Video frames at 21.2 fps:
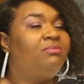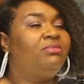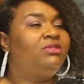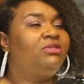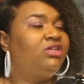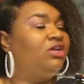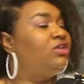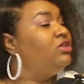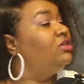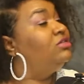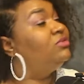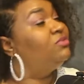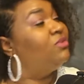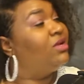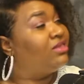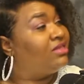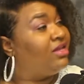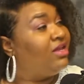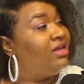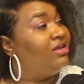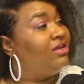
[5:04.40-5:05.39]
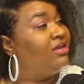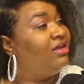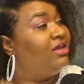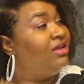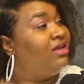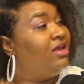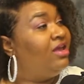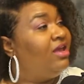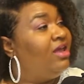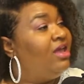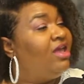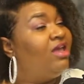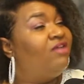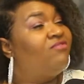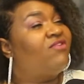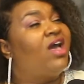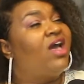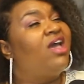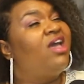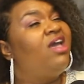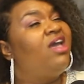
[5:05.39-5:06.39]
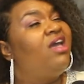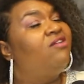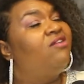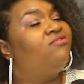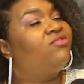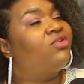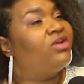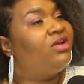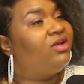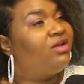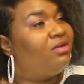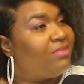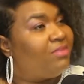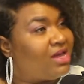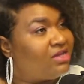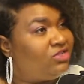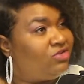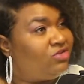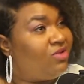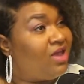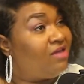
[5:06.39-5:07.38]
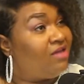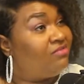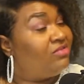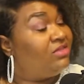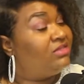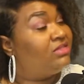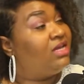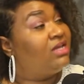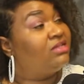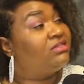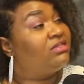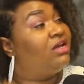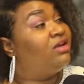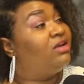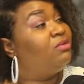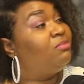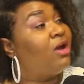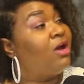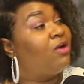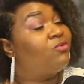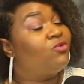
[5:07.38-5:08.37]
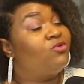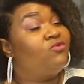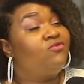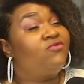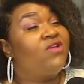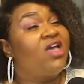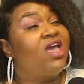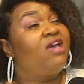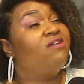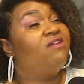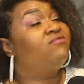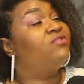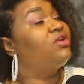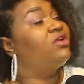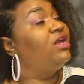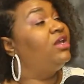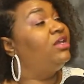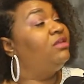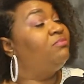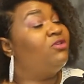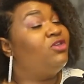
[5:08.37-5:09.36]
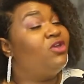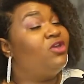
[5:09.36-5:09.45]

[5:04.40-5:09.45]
I'm gonna tell you this one thing. If I ever hear about you having sex under my roof ever in